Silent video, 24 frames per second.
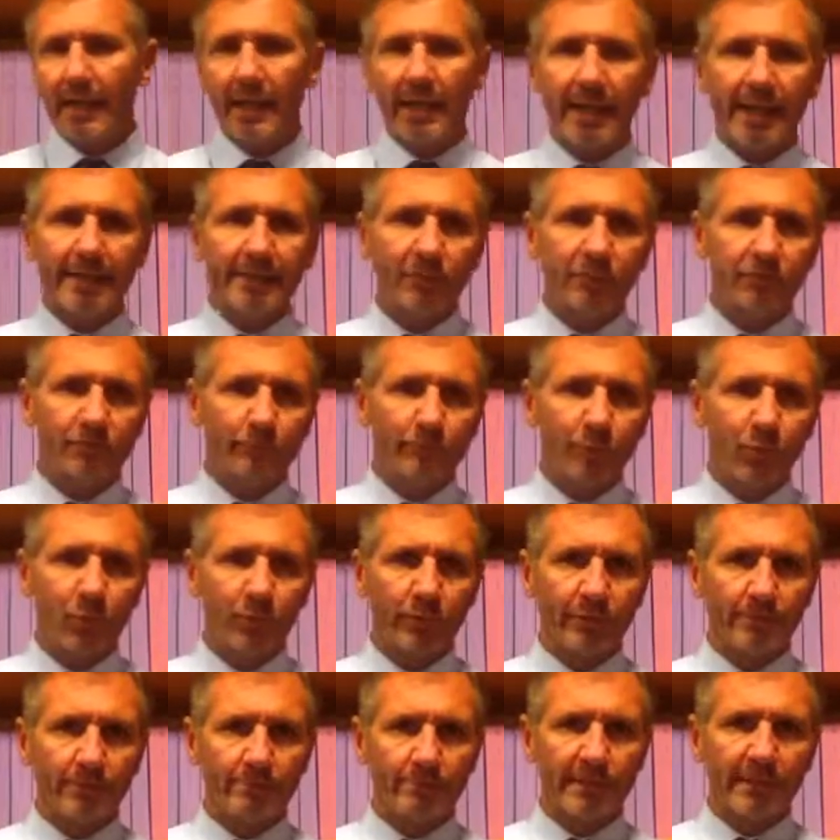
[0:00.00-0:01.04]
and of more
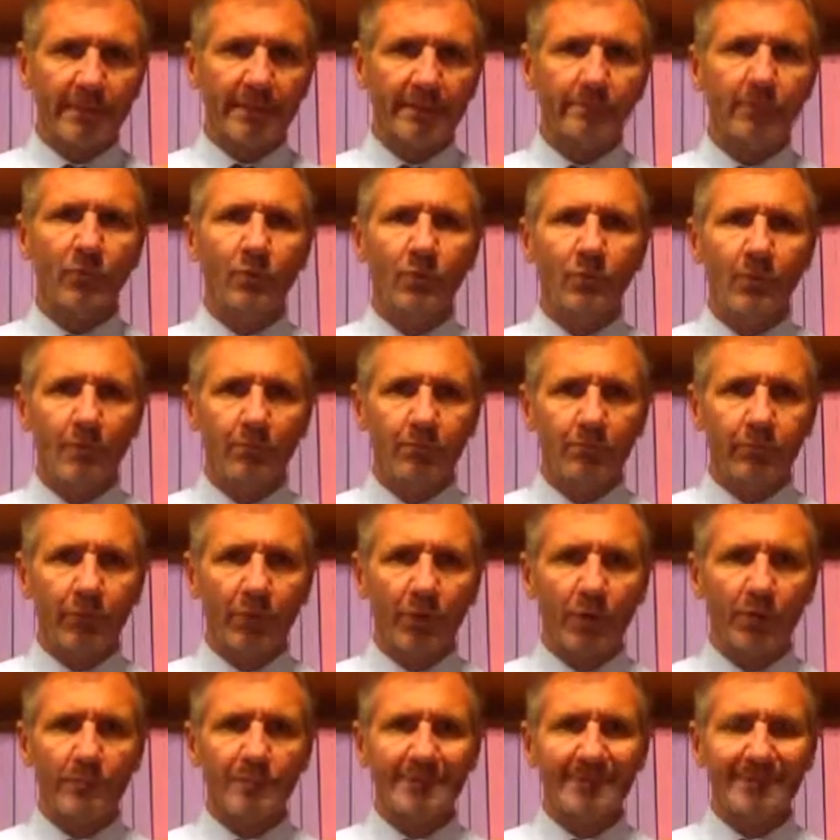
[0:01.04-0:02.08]
than minimal
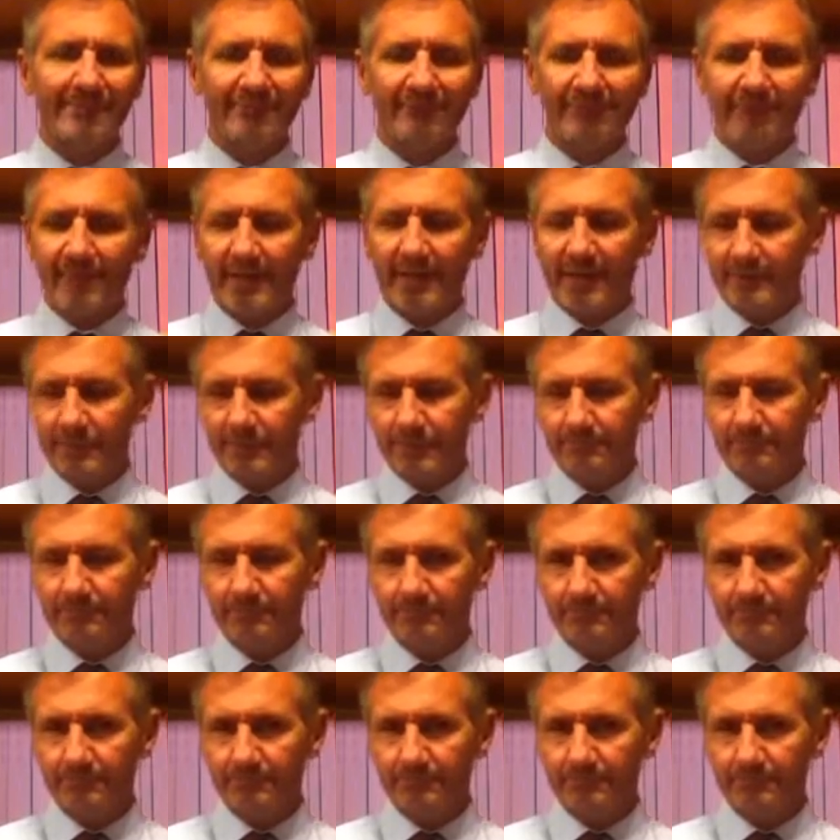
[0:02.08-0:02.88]
probative value?